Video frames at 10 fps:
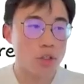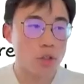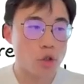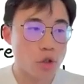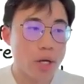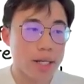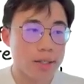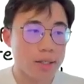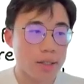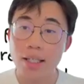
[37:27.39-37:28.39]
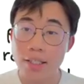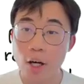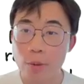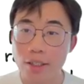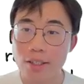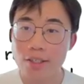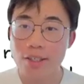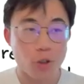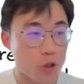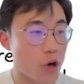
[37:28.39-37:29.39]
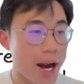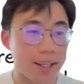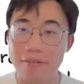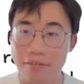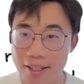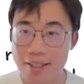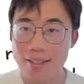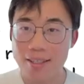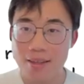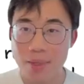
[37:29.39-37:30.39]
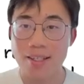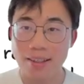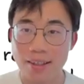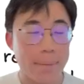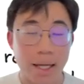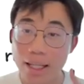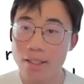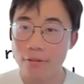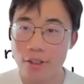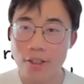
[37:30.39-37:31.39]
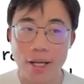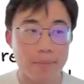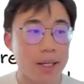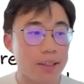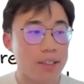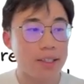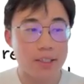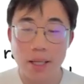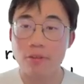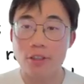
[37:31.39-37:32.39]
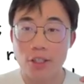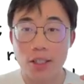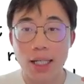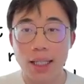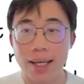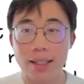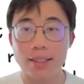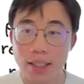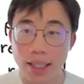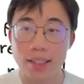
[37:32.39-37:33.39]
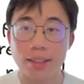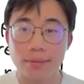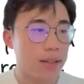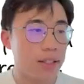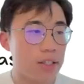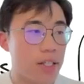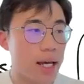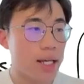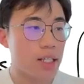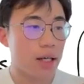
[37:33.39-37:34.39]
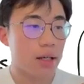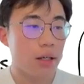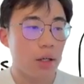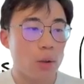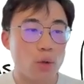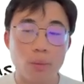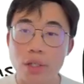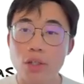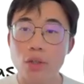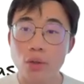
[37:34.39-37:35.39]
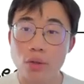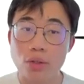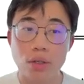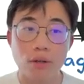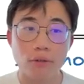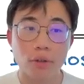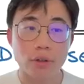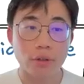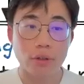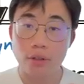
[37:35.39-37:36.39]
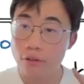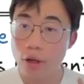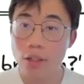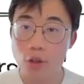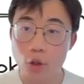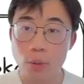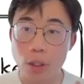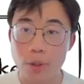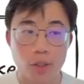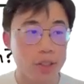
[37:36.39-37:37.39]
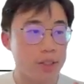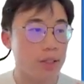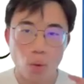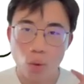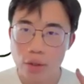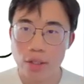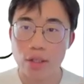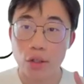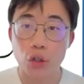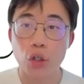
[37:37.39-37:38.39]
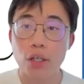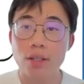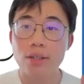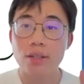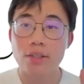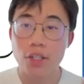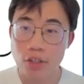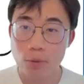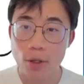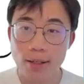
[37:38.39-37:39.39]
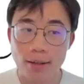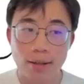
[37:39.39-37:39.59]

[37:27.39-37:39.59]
So trace is helping us to track events, basically. And that's the first step. This is the step for us to collect data. And these data will be used for the following two purposes. Was it a good system run?